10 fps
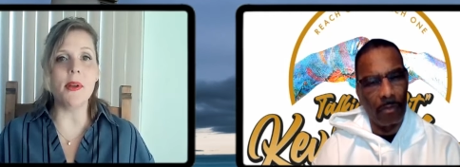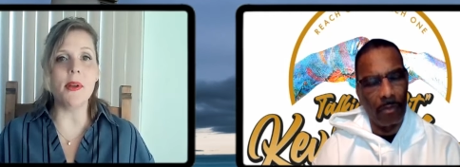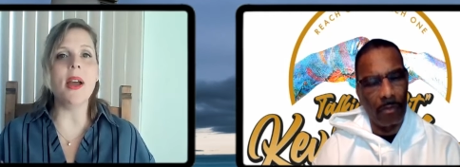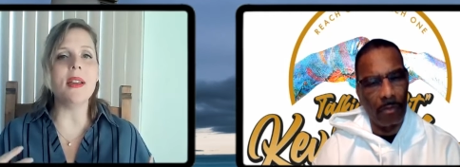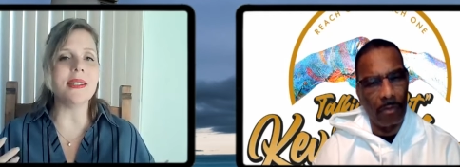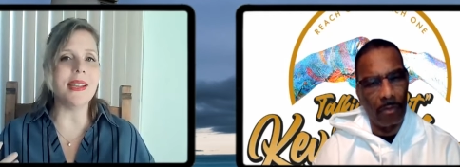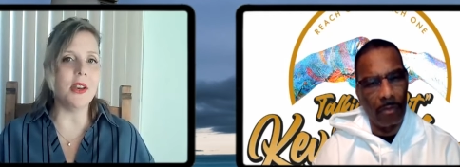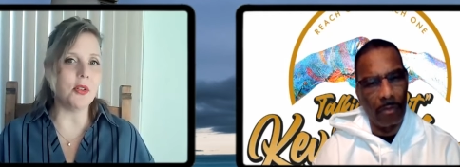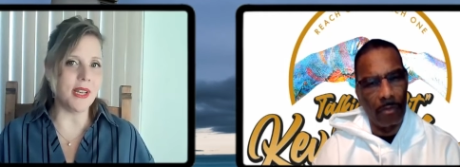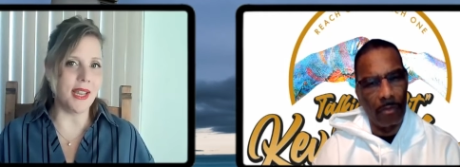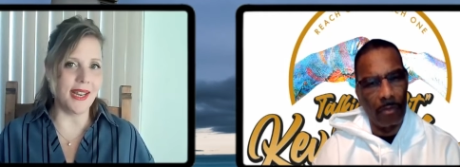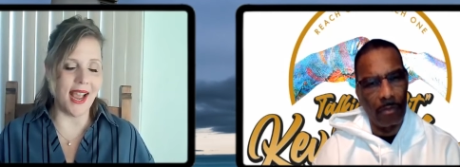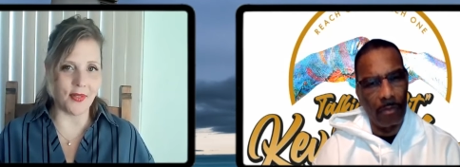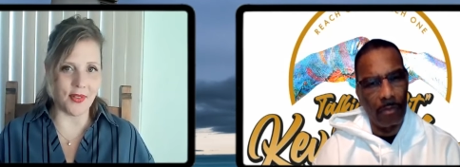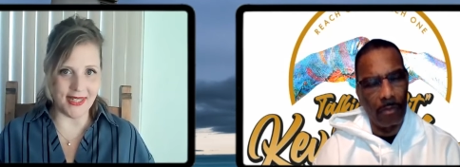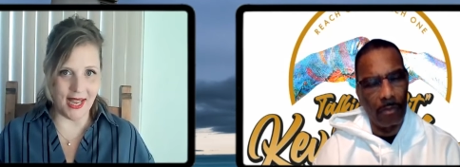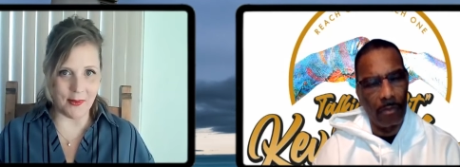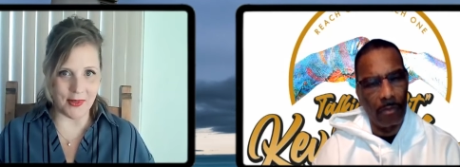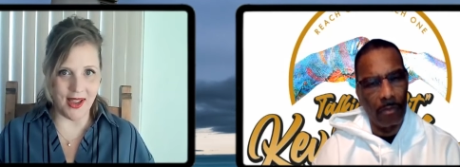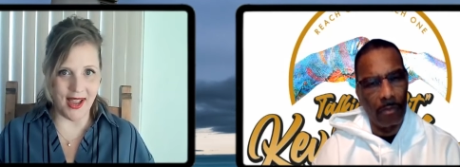Speaker 1: to, and it's entertaining at the same
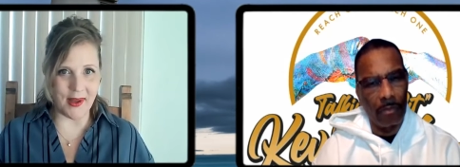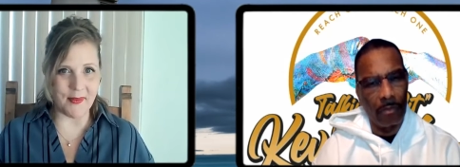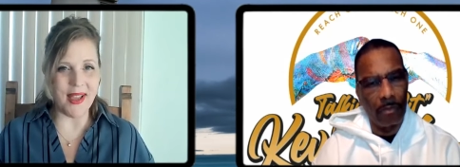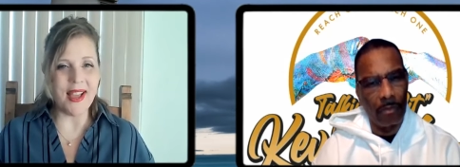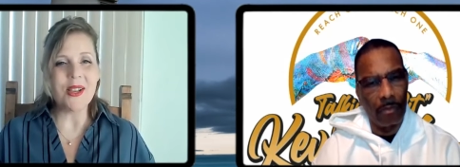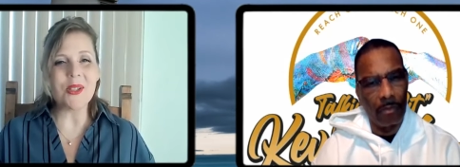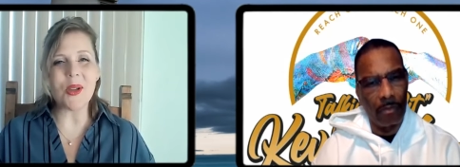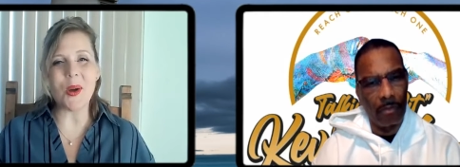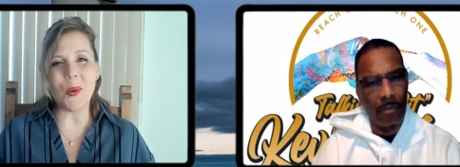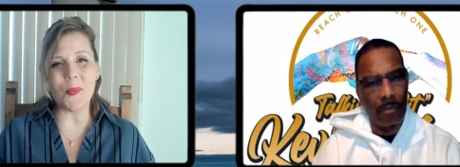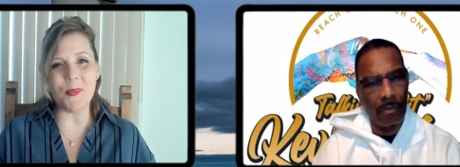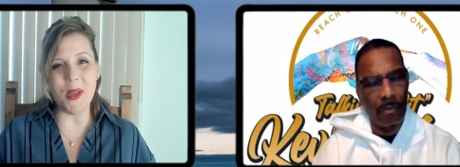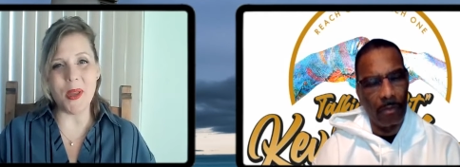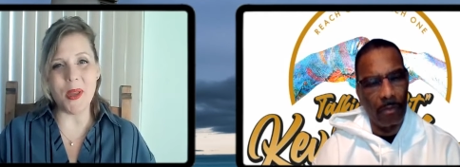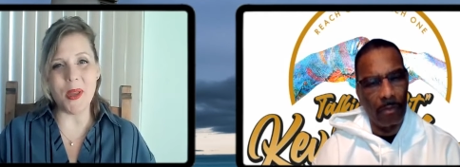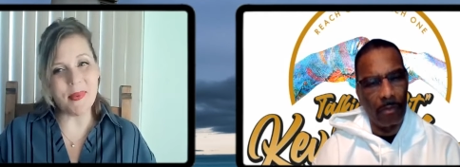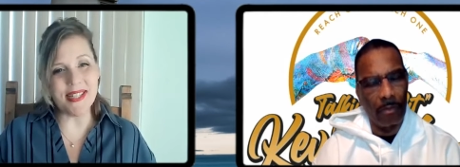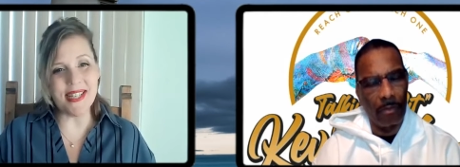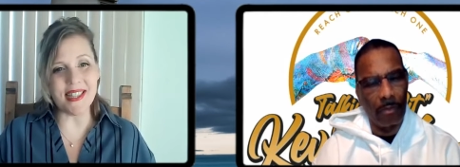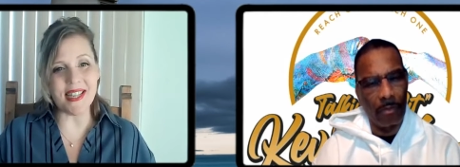time. So people are
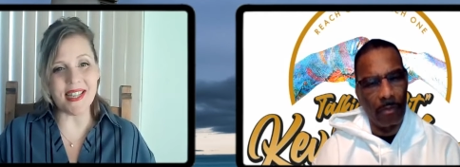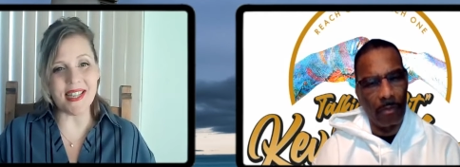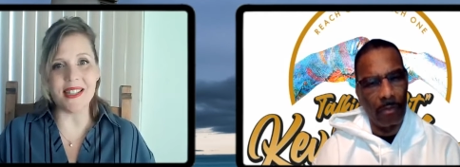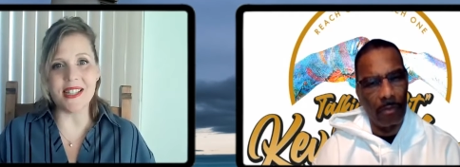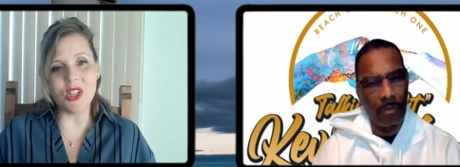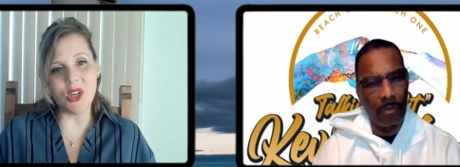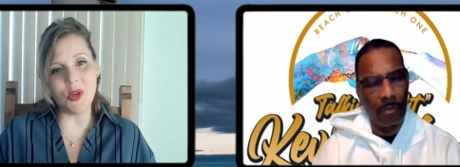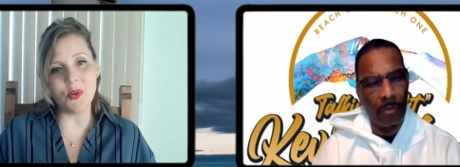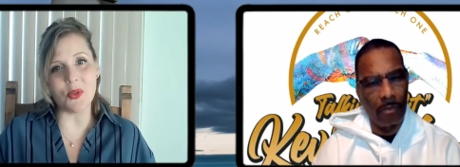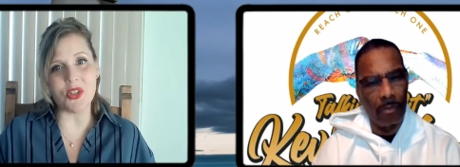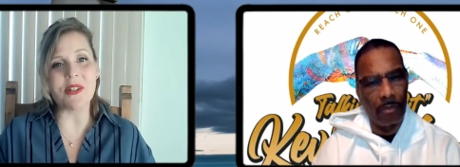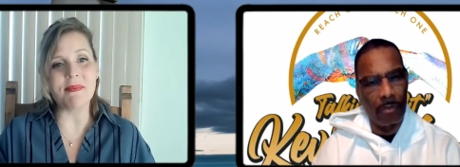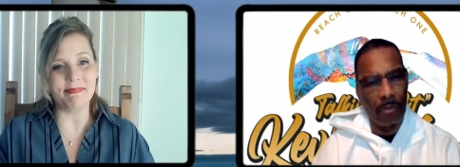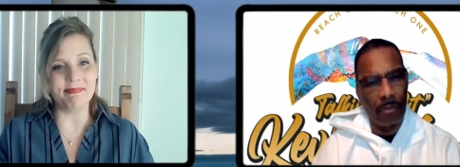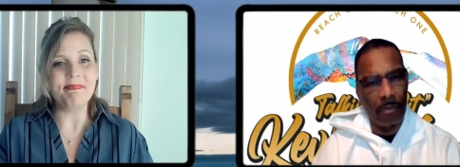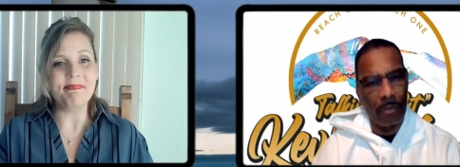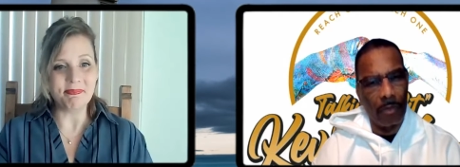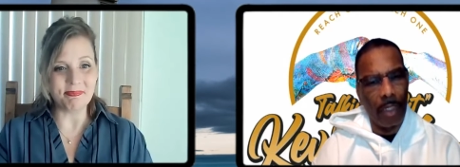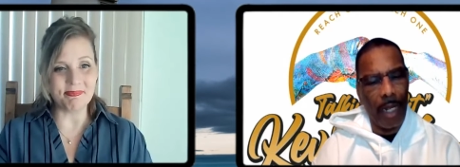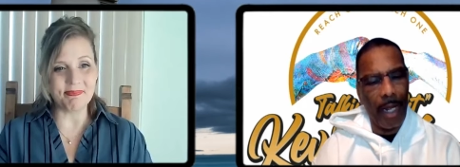missing this. This is huge.
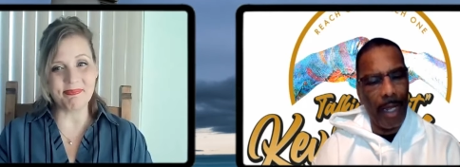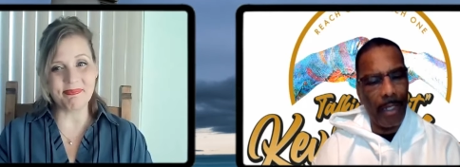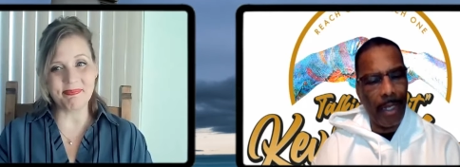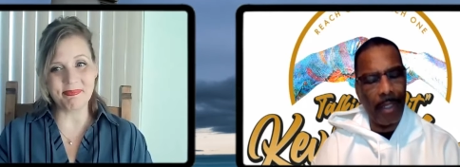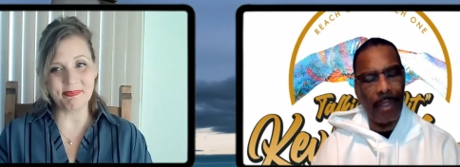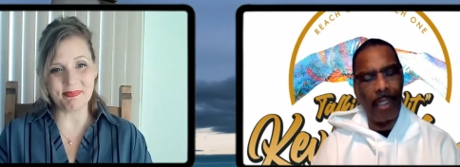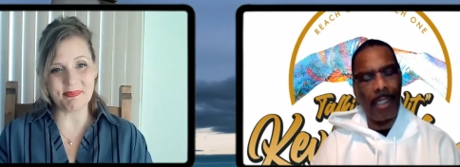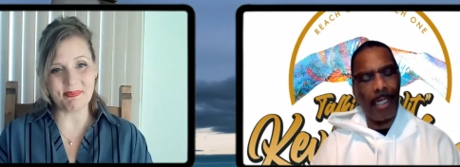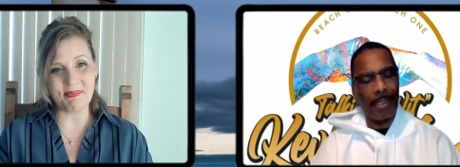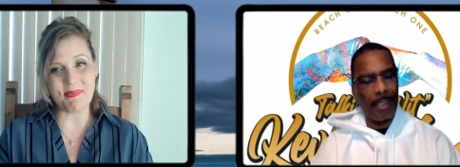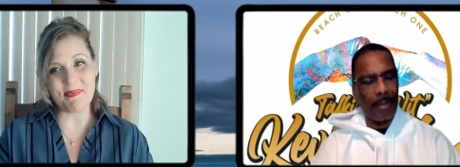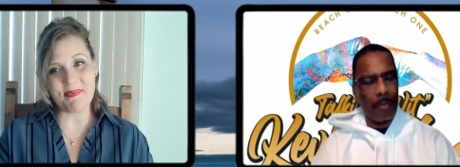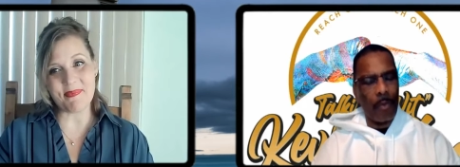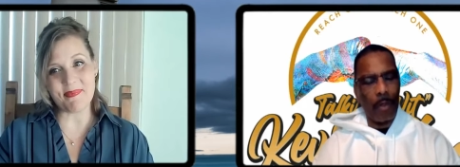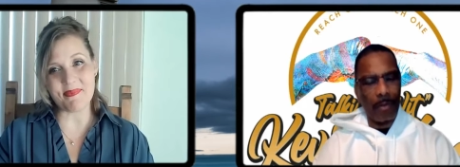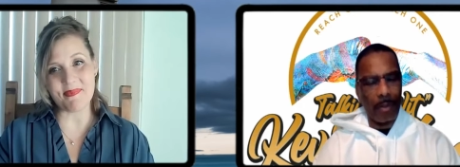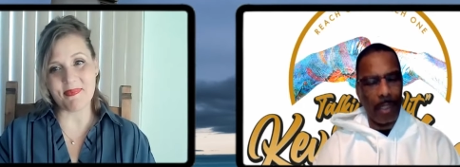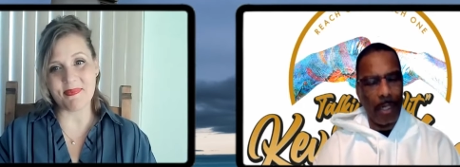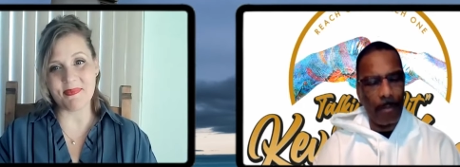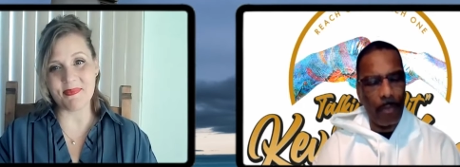
Speaker 2: I, I think that's an important uh,
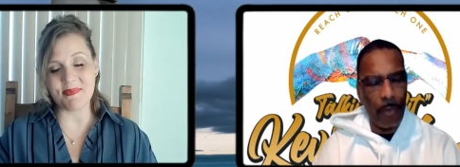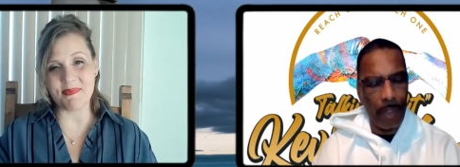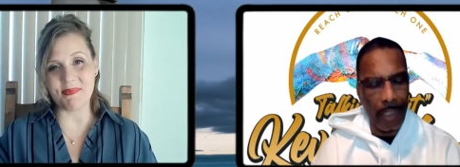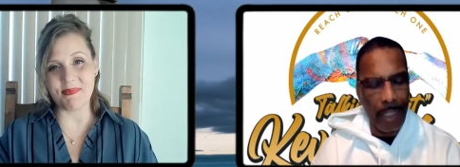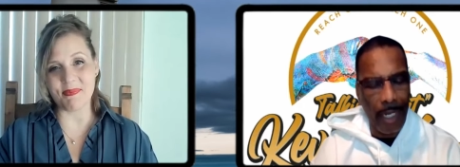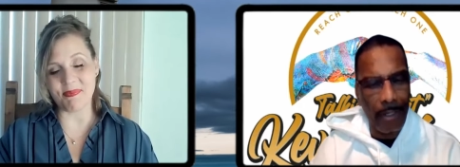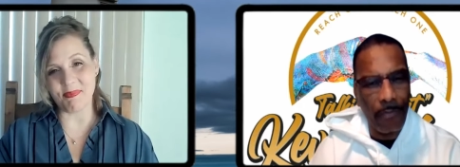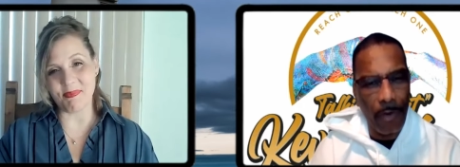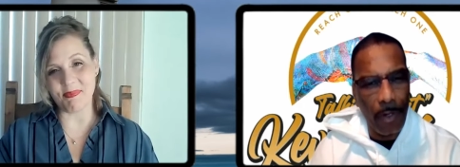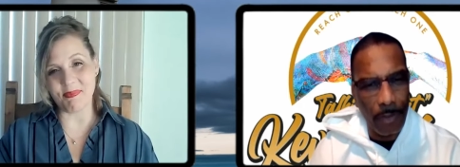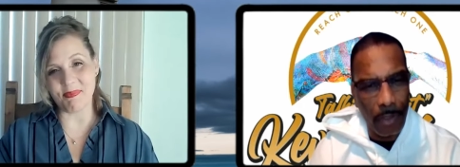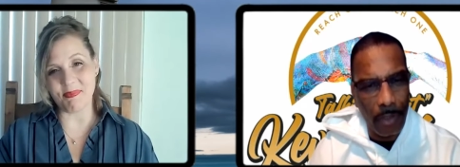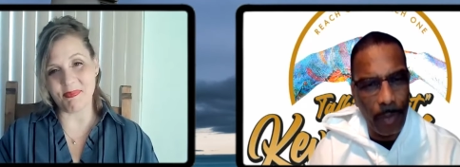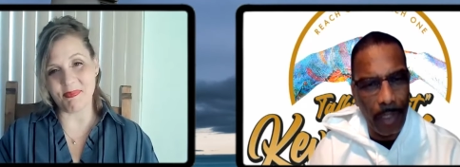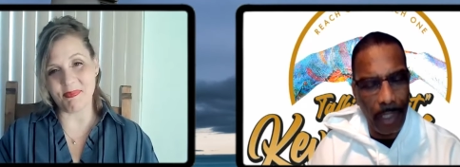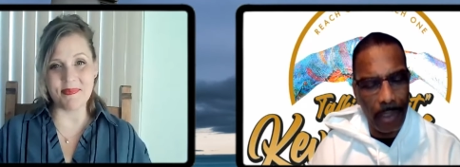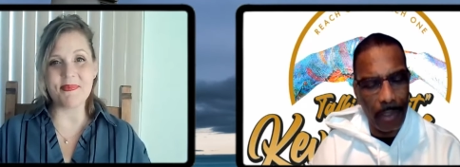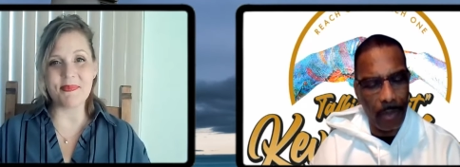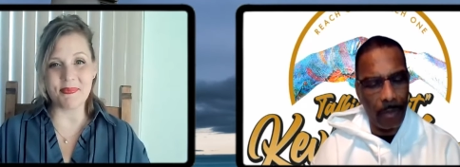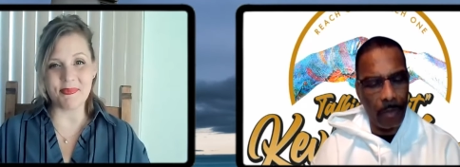point. It kind of falls a little bit
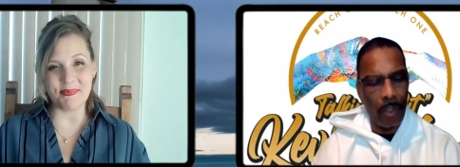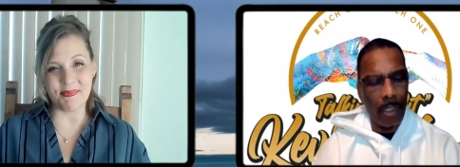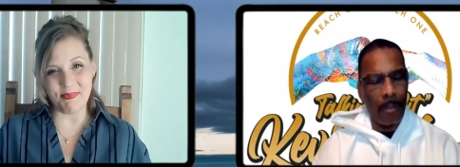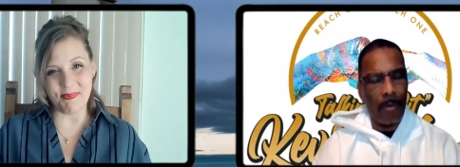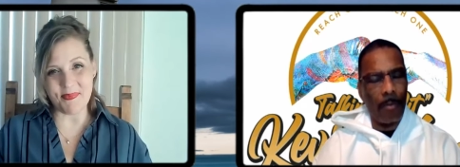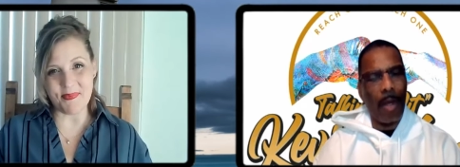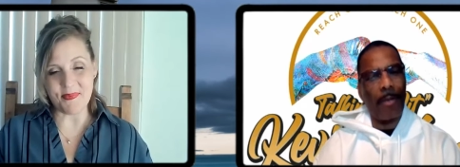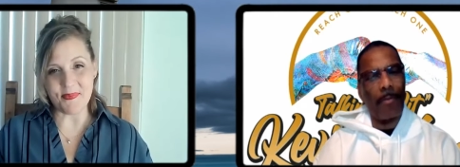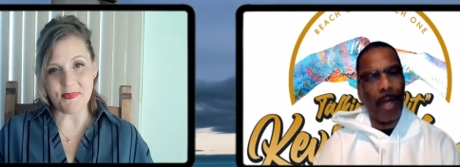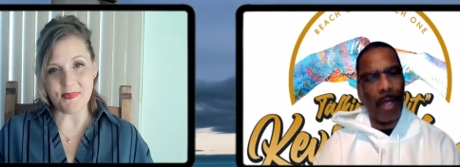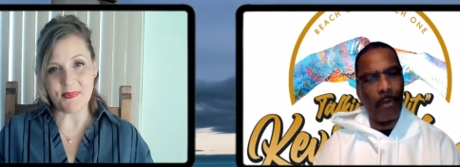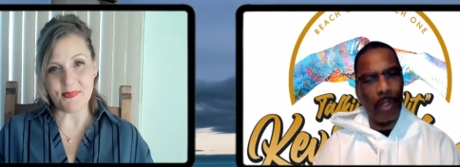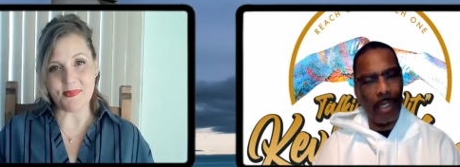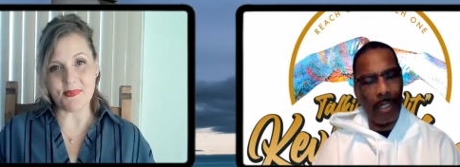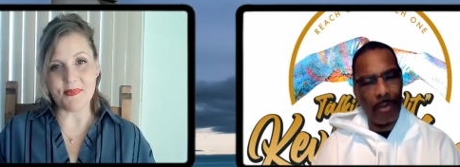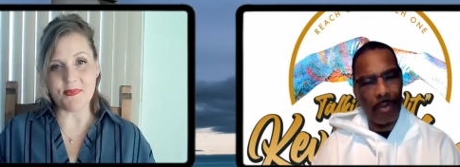into my, my wheelhouse,